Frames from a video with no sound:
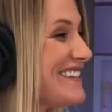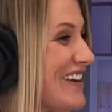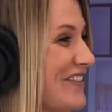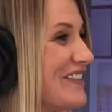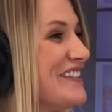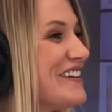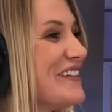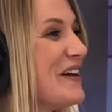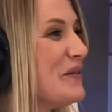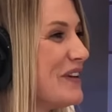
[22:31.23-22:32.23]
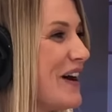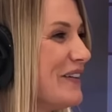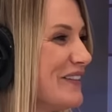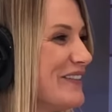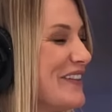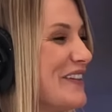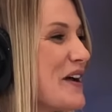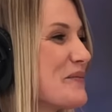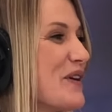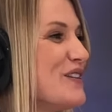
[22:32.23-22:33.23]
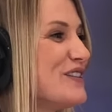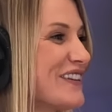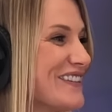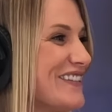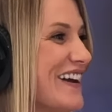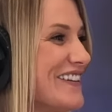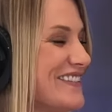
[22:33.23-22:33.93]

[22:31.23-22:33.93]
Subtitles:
definitely helped out with a lot of projects. Yes.